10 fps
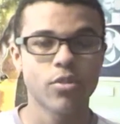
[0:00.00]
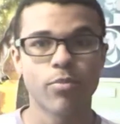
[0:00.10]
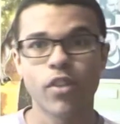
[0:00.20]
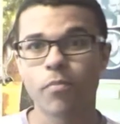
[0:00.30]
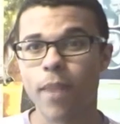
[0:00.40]
just a
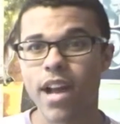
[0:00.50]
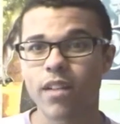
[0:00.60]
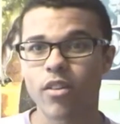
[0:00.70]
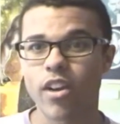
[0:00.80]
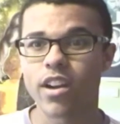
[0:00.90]
brief
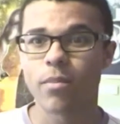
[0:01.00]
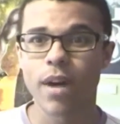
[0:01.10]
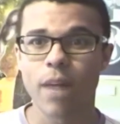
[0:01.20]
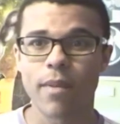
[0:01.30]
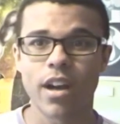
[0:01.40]
background
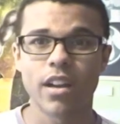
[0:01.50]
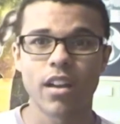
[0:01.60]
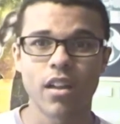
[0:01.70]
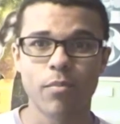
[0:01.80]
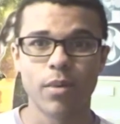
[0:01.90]
about
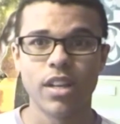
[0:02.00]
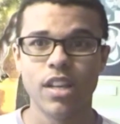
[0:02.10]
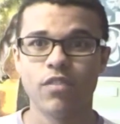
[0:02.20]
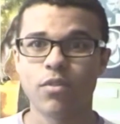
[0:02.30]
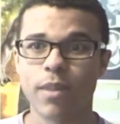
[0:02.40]
my
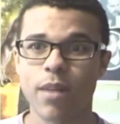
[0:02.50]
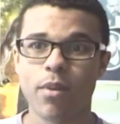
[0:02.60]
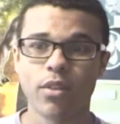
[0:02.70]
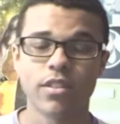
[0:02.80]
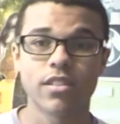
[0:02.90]
beliefs about
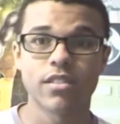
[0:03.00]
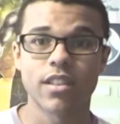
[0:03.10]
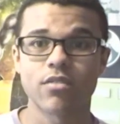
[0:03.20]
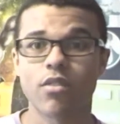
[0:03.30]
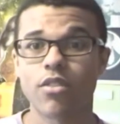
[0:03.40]
politics and
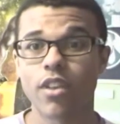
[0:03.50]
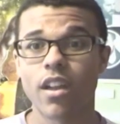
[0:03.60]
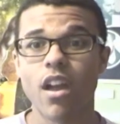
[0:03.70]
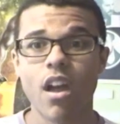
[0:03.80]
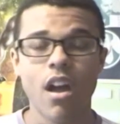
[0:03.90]
that sort of thing.